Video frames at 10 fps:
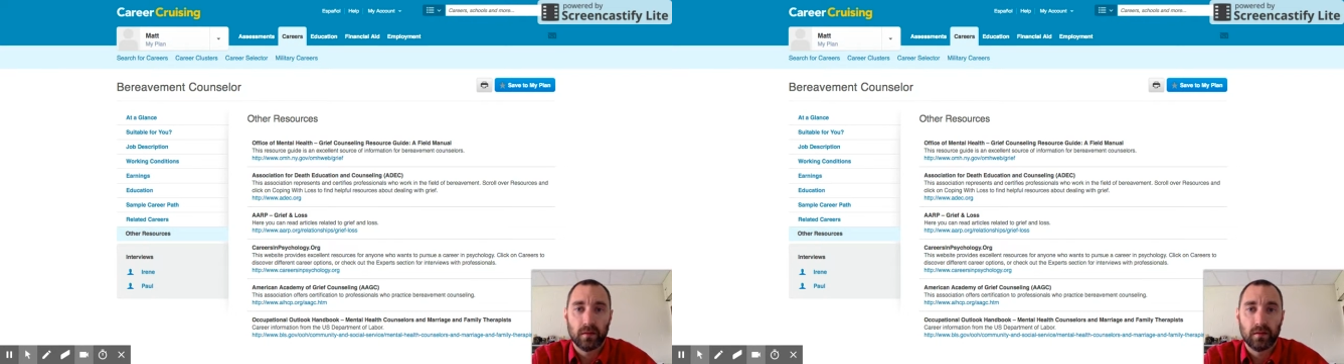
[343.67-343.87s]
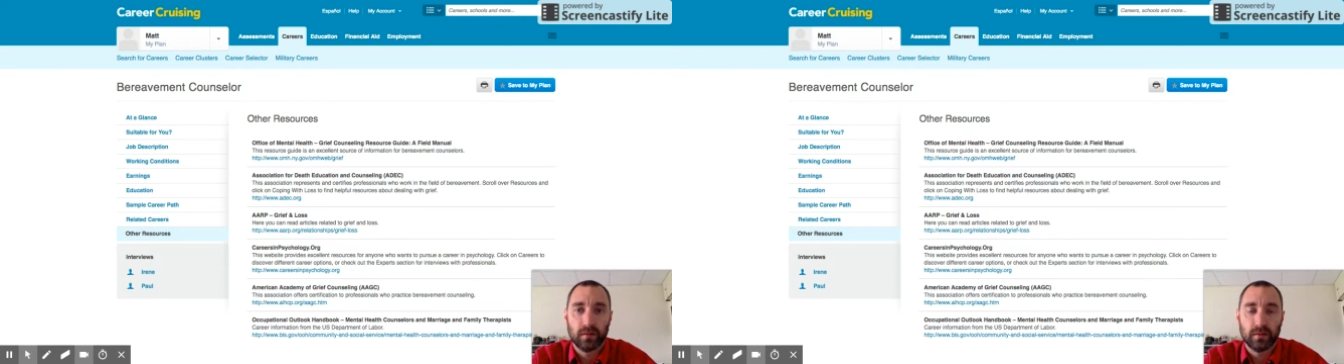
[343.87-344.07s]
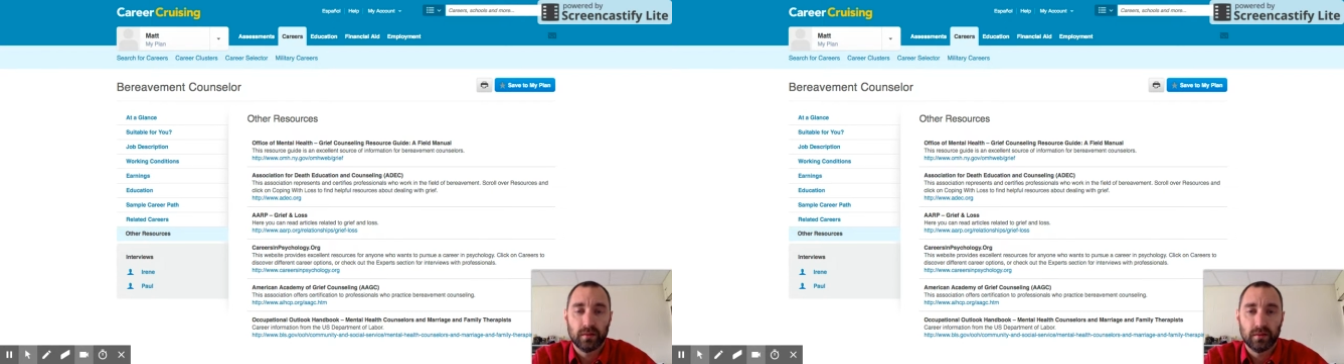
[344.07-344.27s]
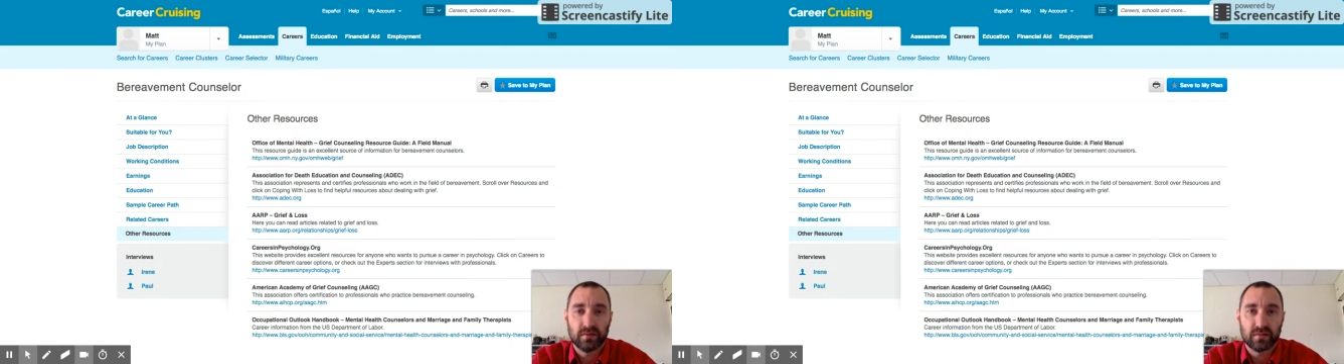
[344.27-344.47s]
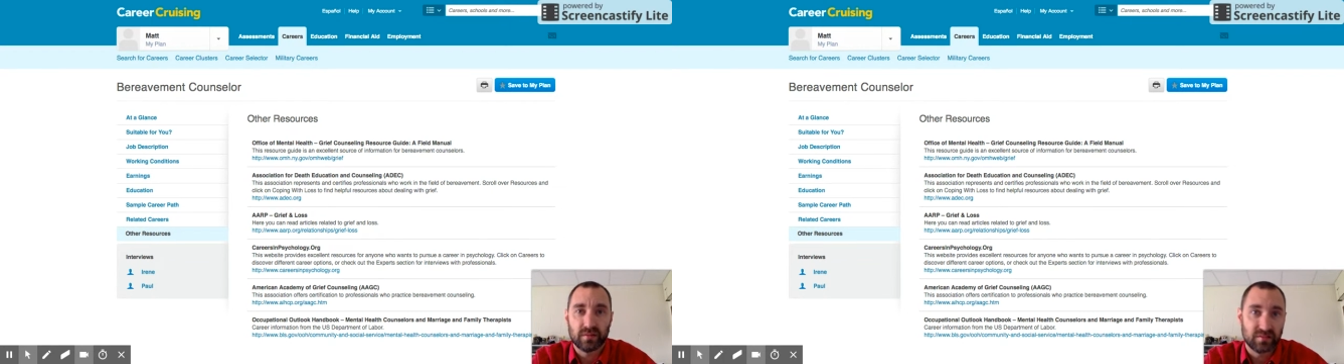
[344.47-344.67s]
is to
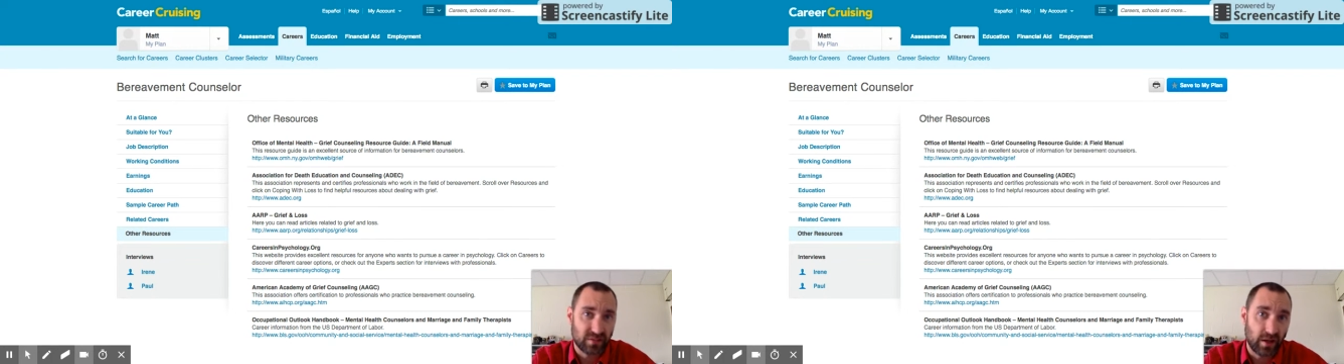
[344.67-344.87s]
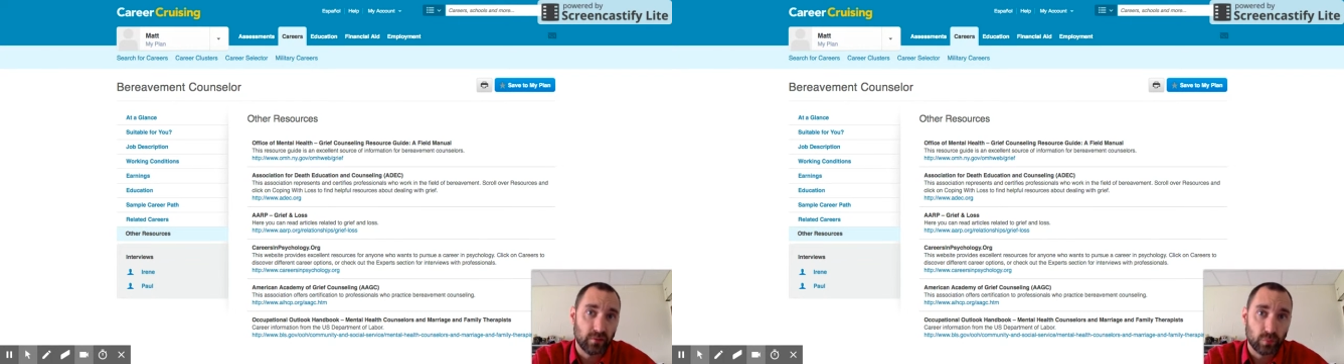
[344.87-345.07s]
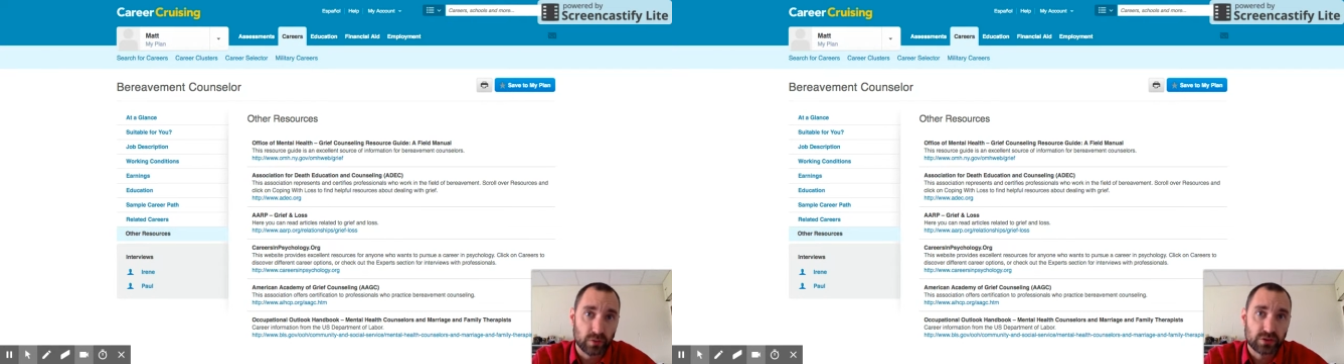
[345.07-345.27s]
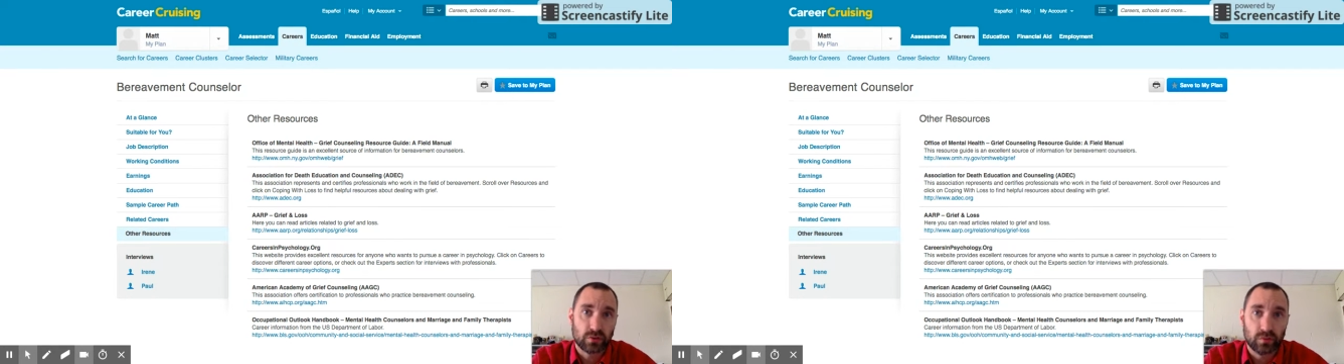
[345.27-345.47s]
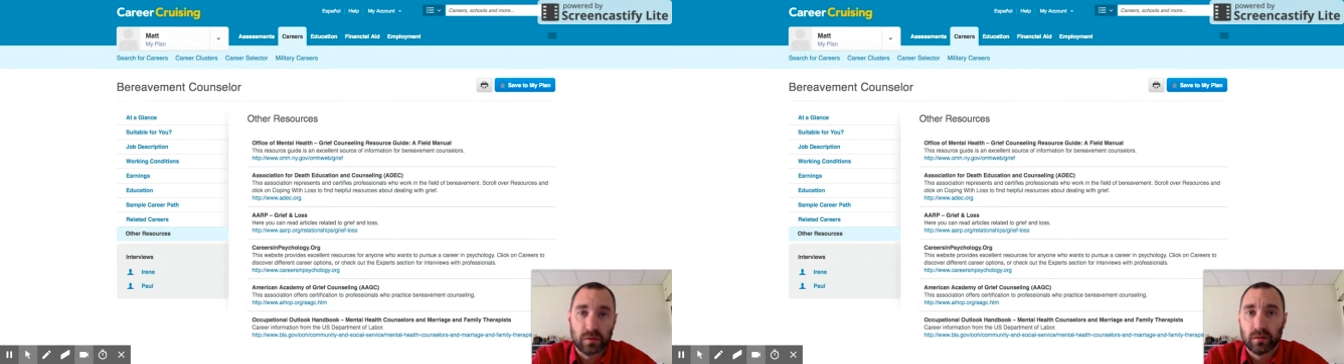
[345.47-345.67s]
decide which
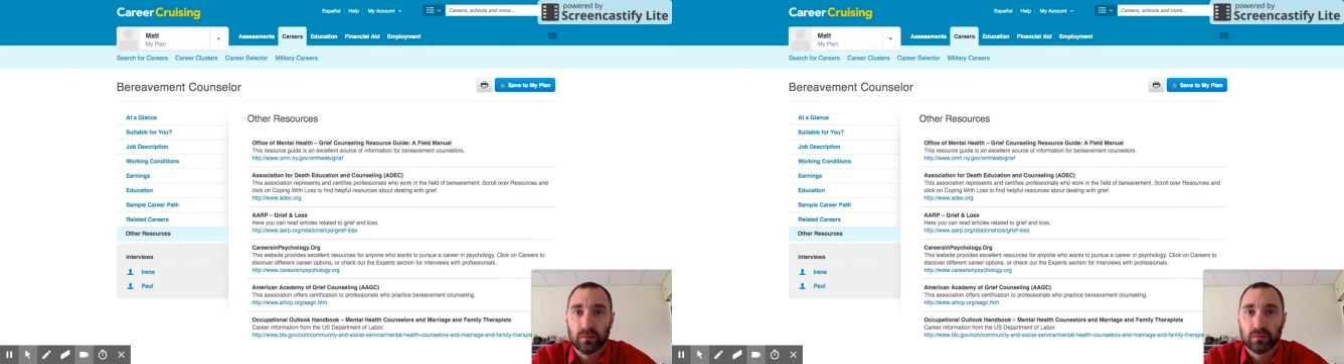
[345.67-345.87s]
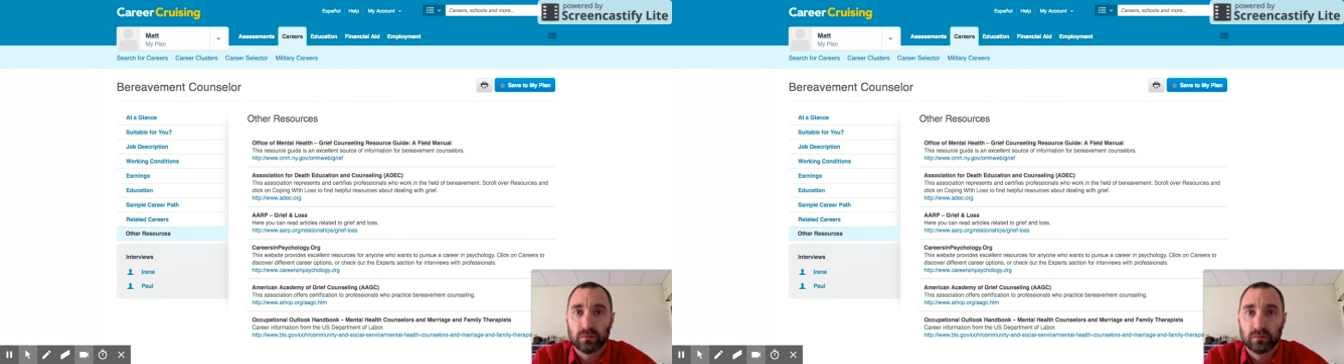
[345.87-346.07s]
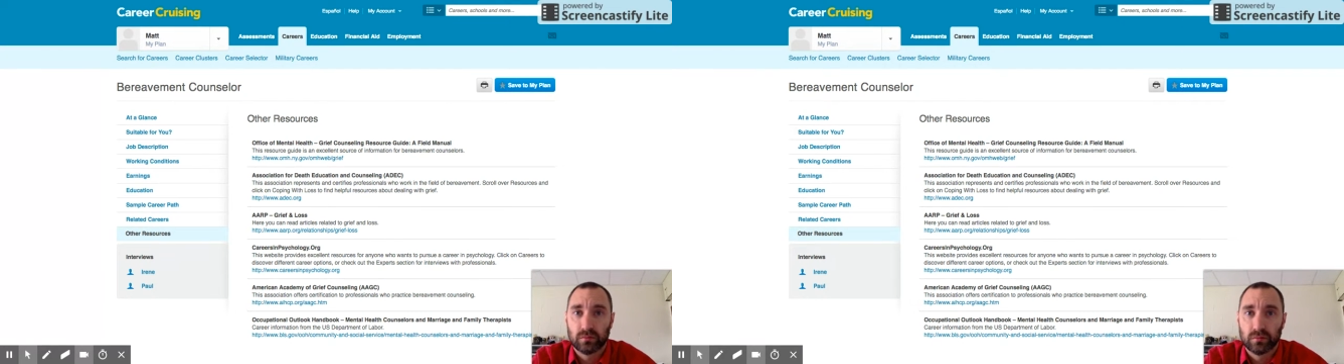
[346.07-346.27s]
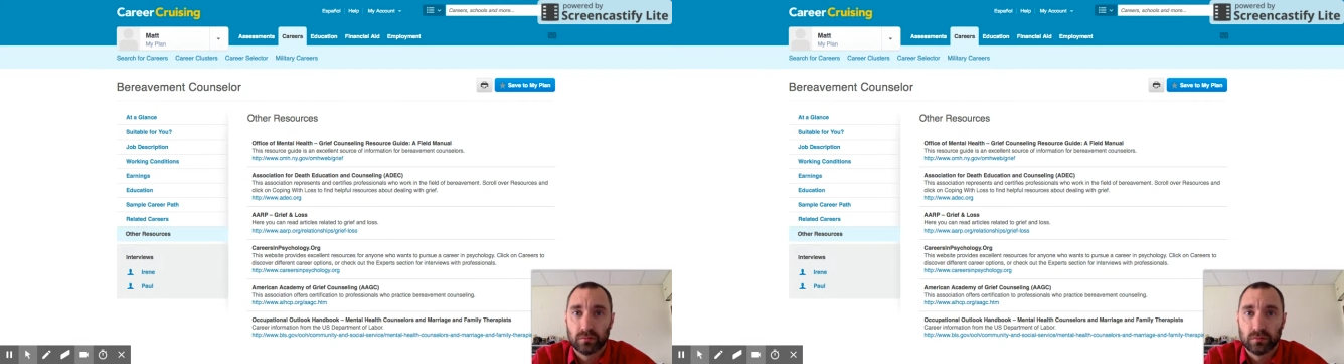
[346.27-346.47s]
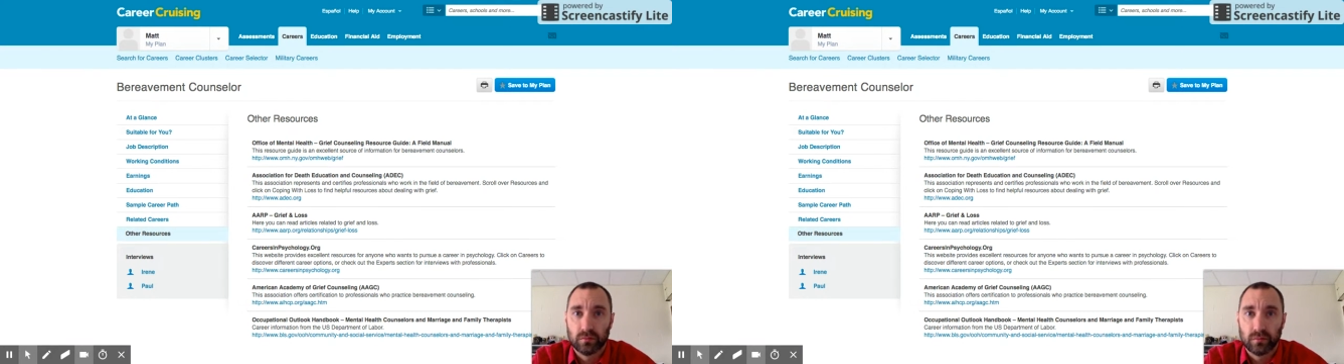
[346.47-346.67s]
career
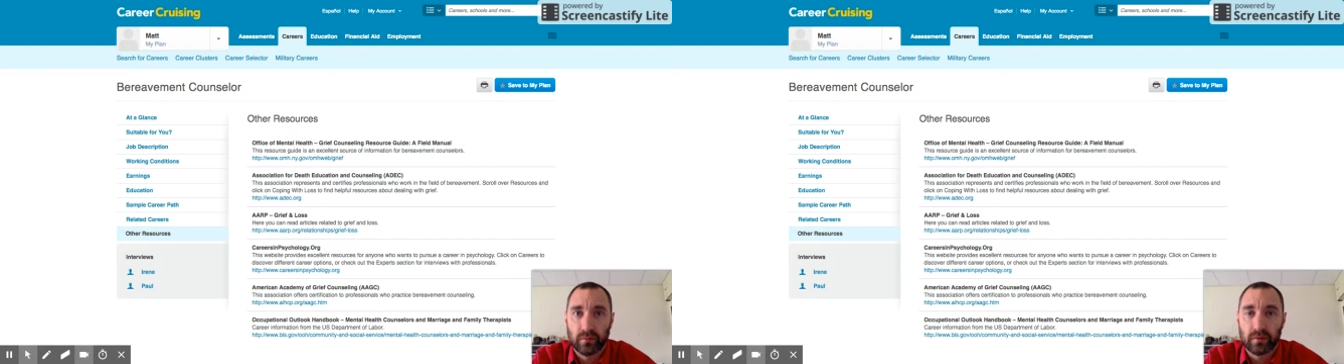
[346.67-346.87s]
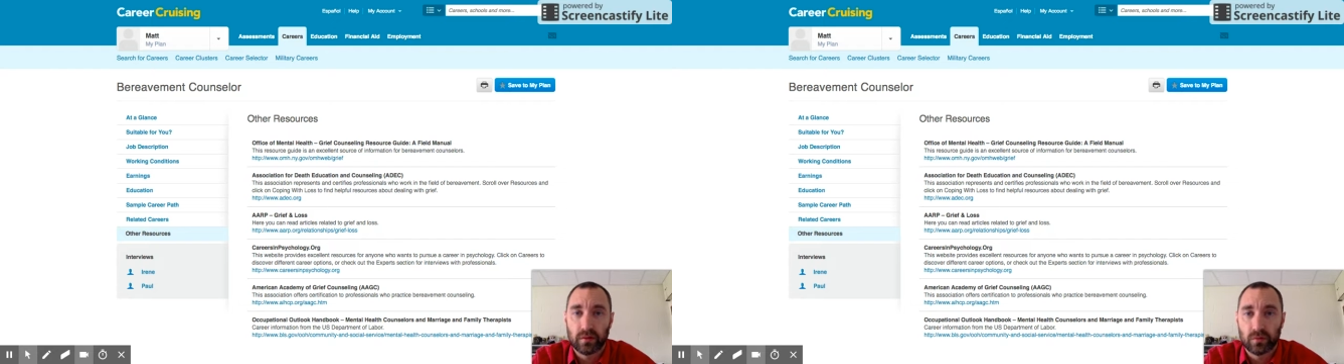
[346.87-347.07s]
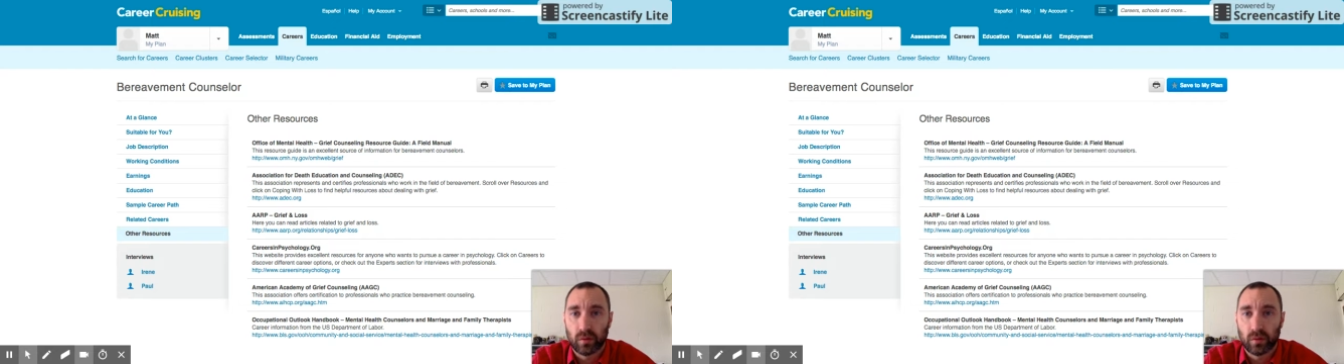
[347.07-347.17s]
that you want to